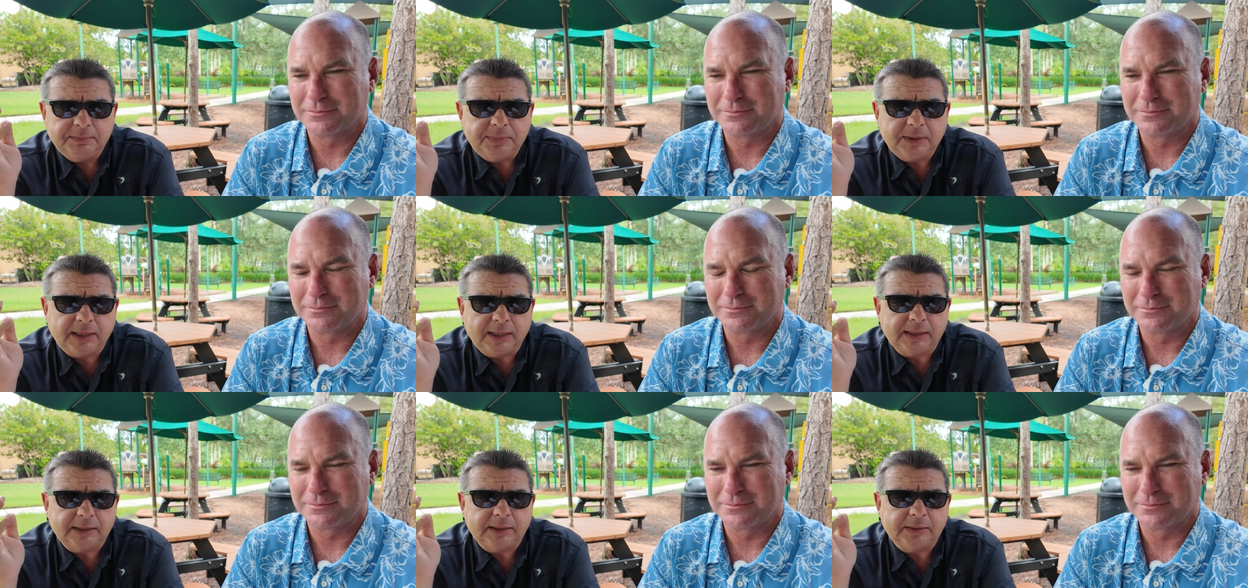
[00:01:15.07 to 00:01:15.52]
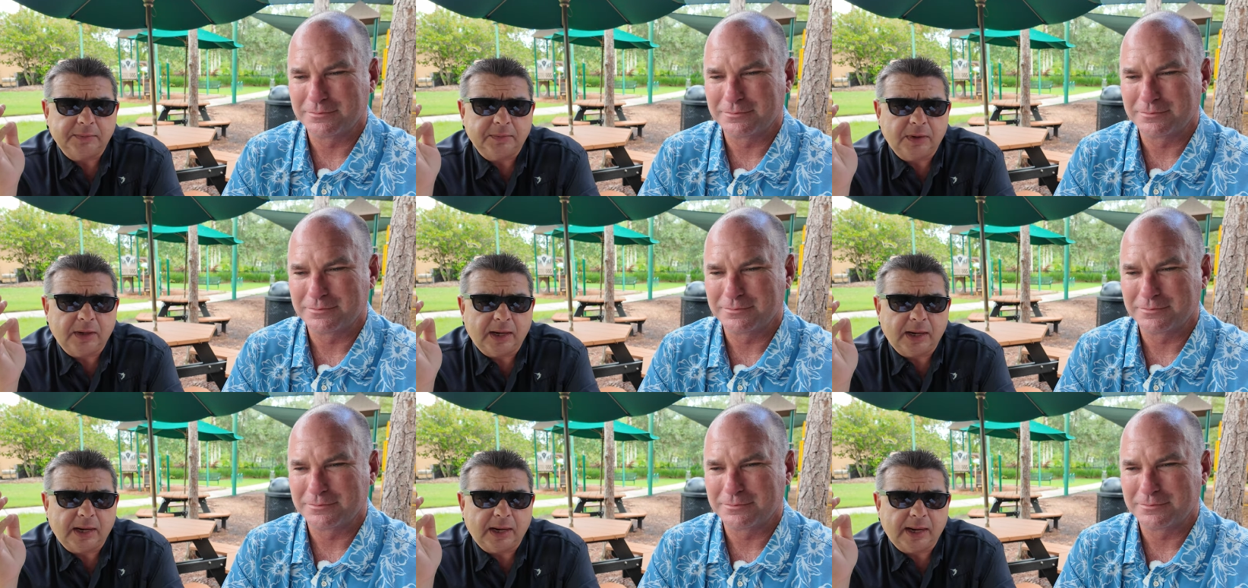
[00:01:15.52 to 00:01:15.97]
Speaker 1: But
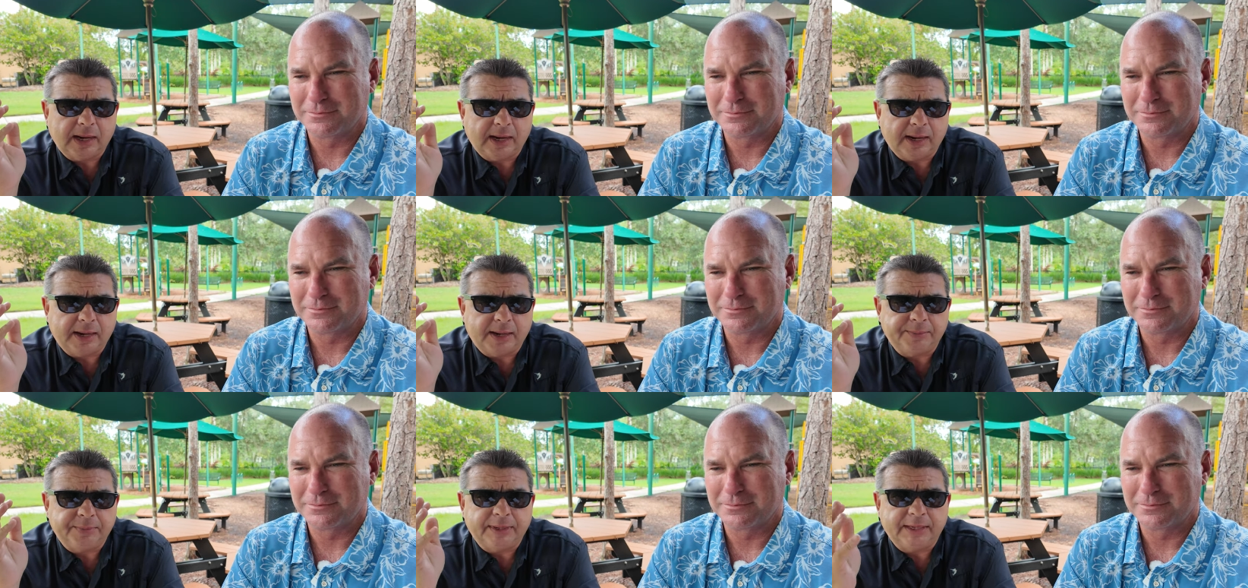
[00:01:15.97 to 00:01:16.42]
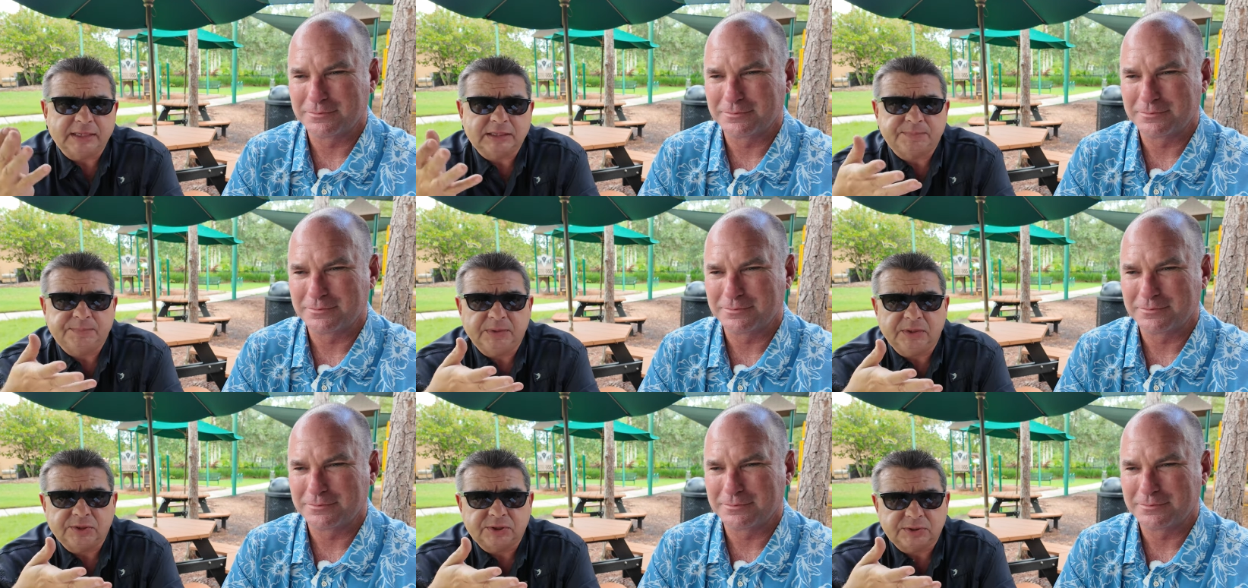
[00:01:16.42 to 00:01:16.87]
I'm going
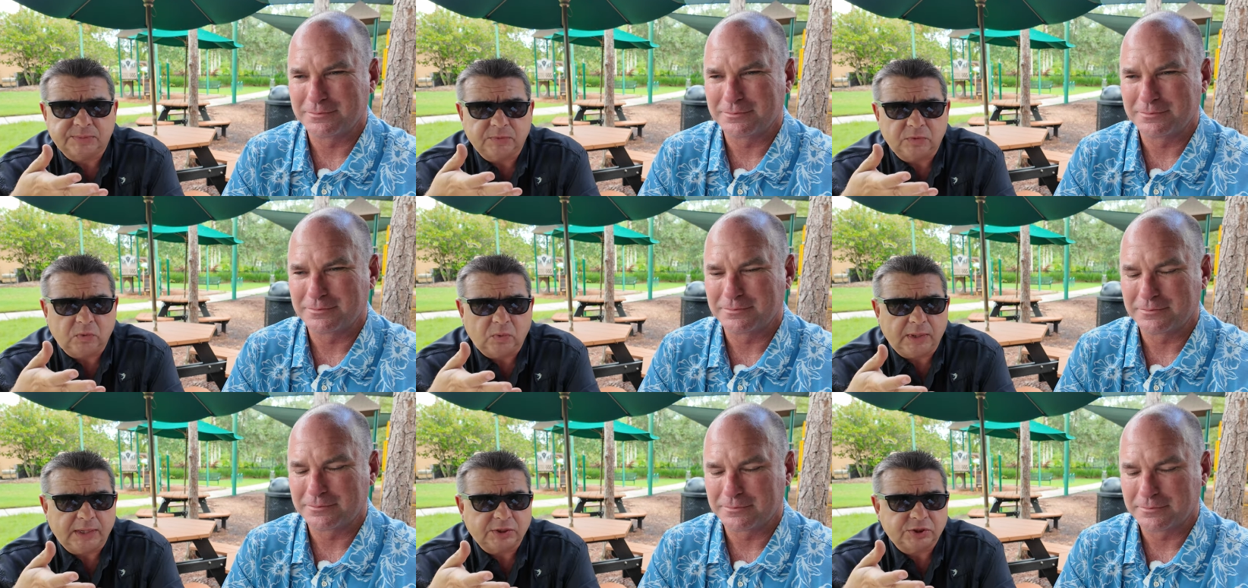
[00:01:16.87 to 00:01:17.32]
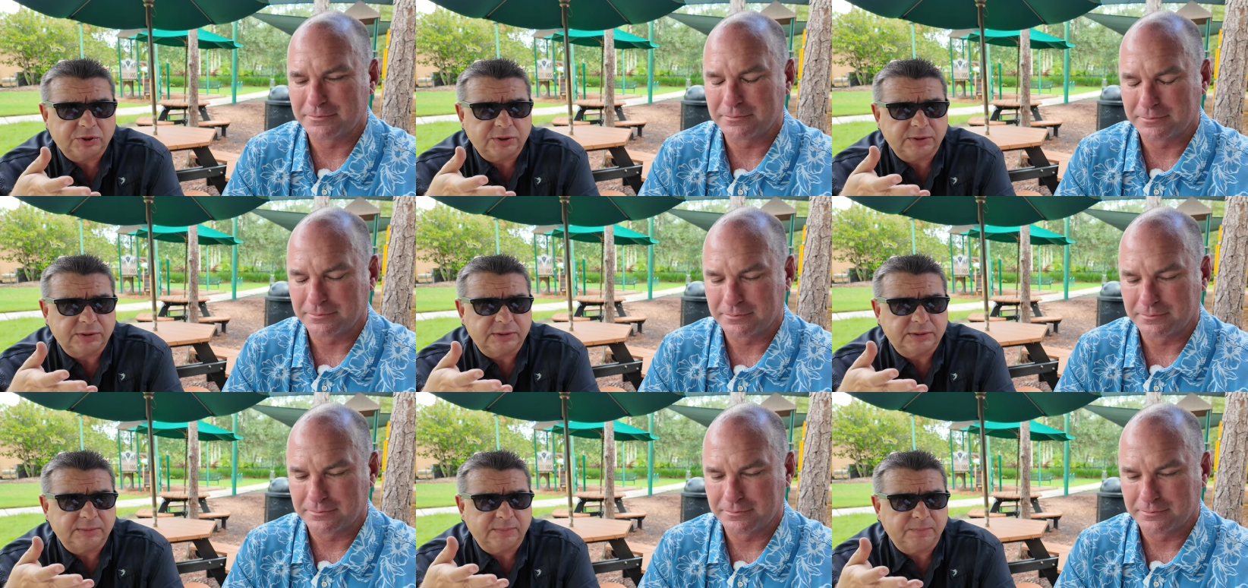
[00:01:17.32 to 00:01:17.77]
to ask Bill some
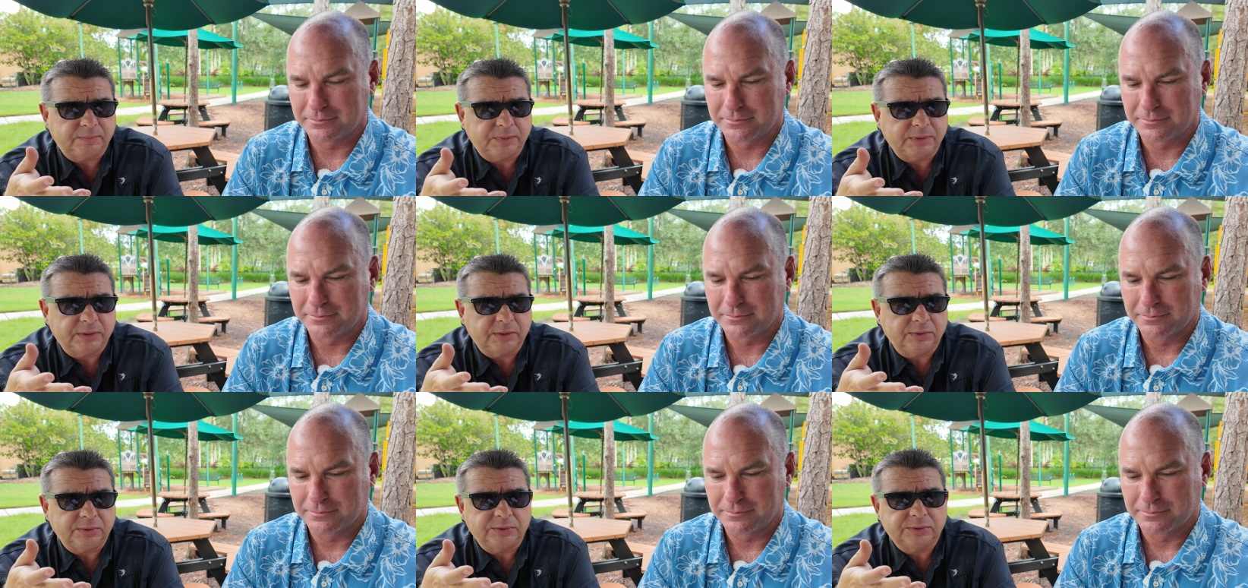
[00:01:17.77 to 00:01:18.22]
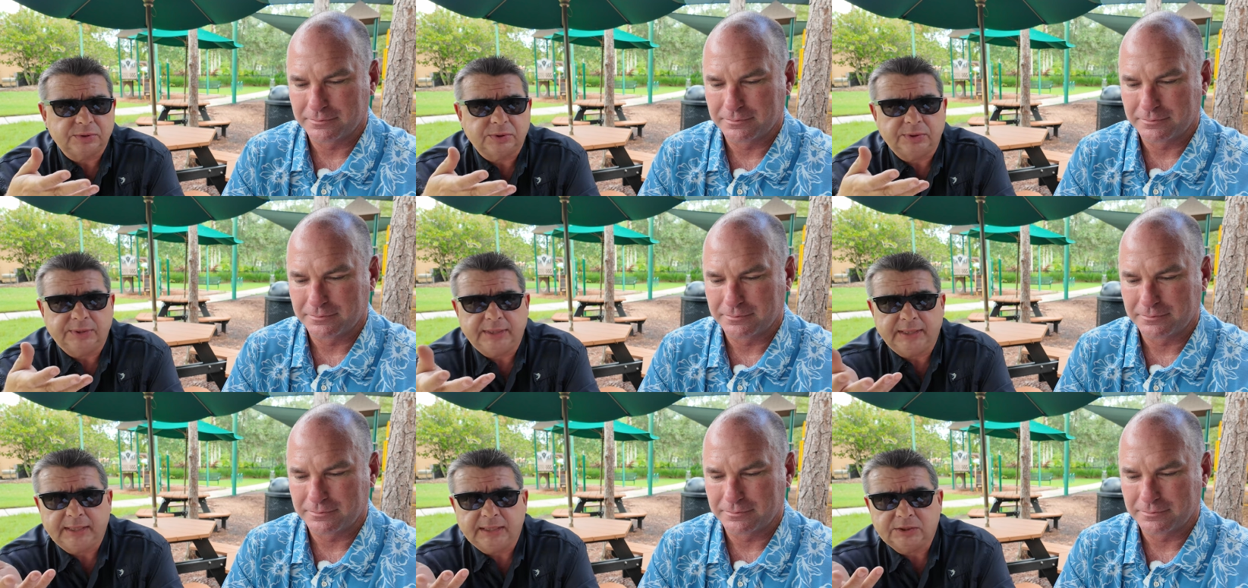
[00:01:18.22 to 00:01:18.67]
questions, and
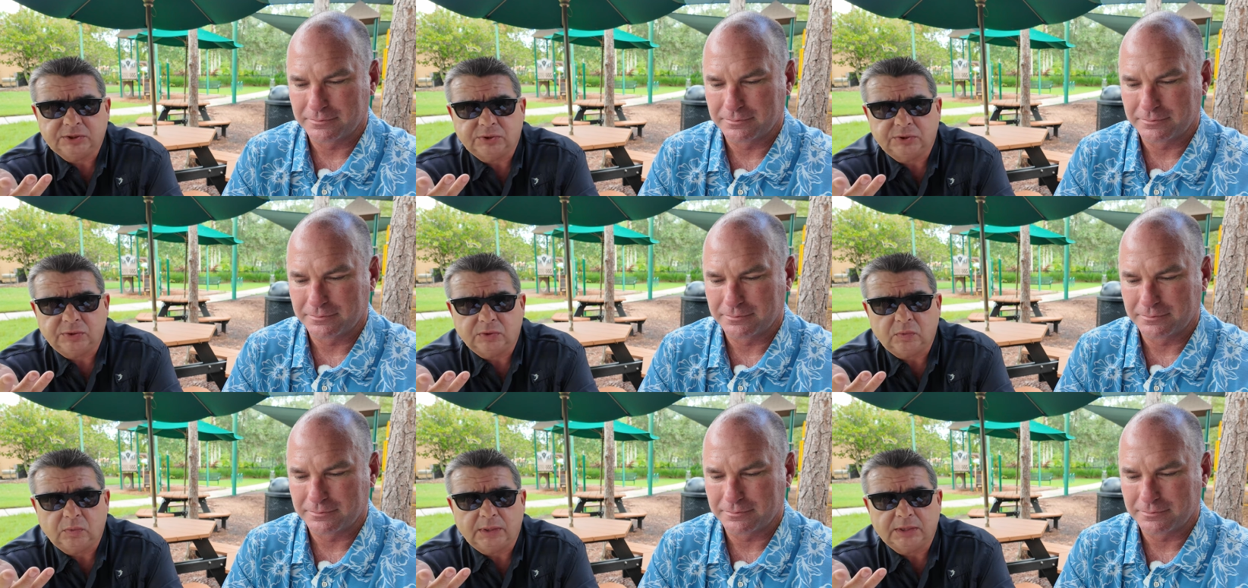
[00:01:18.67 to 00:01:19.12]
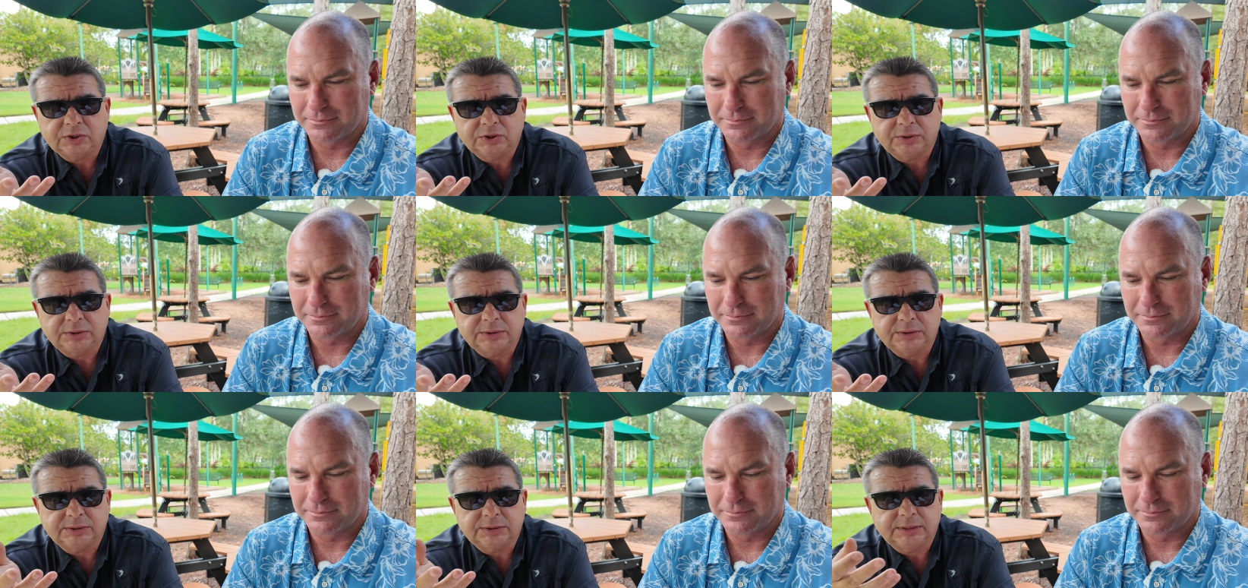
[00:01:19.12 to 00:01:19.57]
Bill's going to answer the
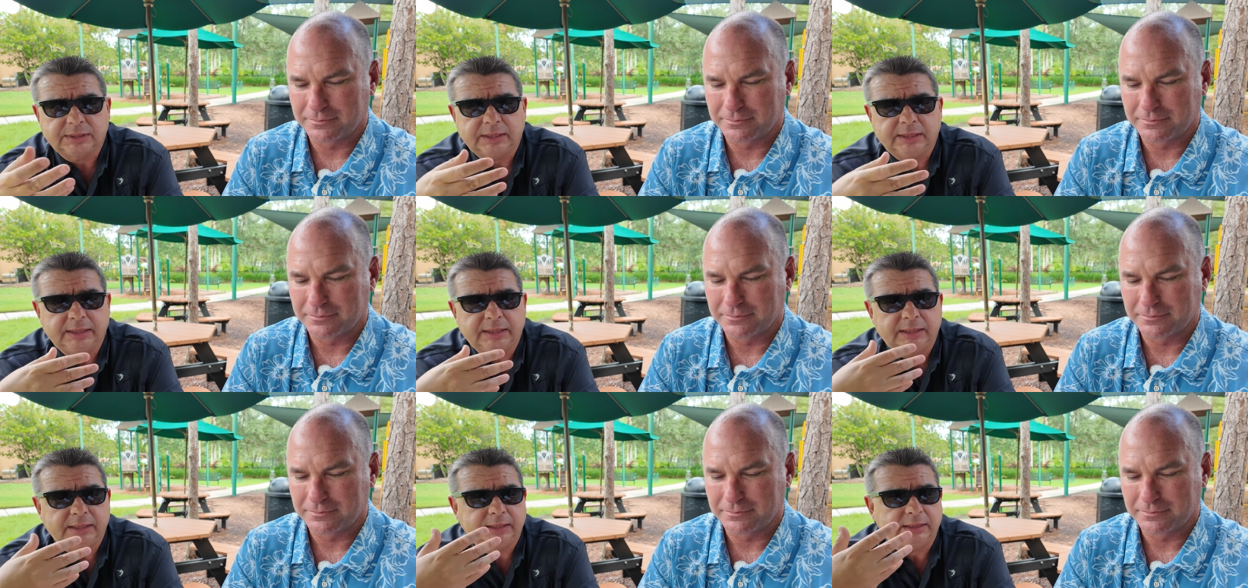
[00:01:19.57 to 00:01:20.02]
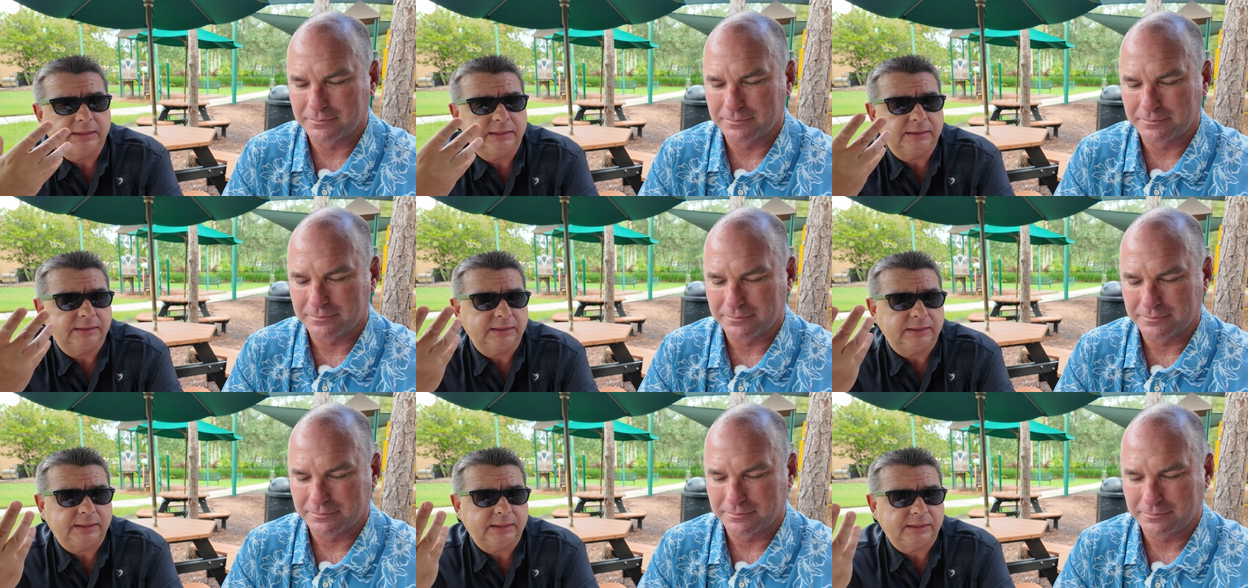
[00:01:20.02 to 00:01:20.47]
questions,
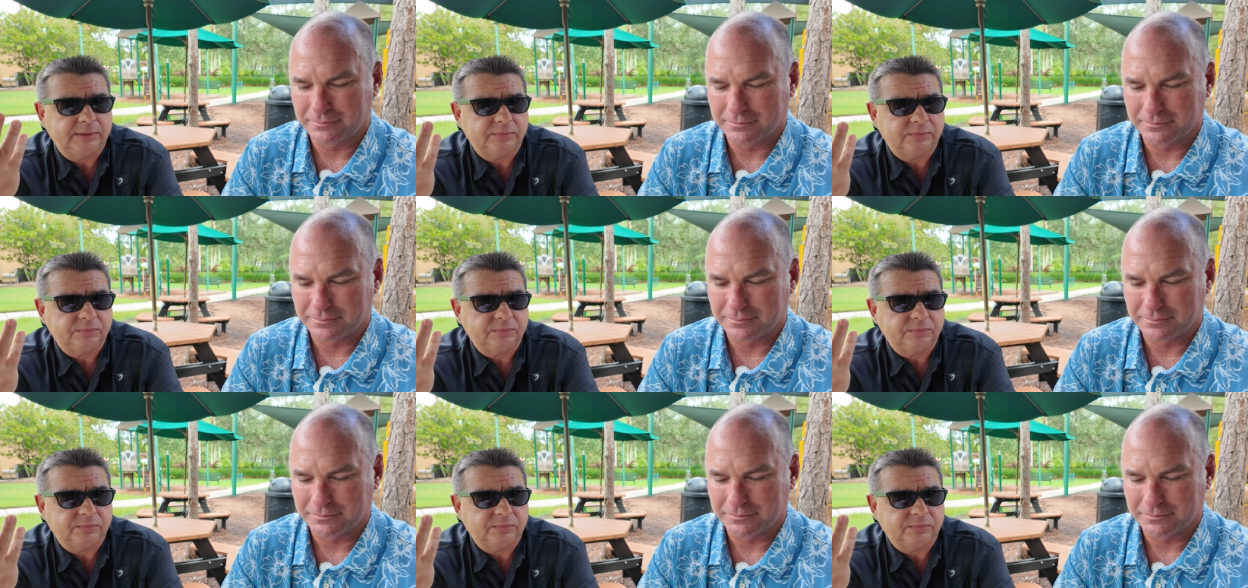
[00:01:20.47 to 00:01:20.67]
and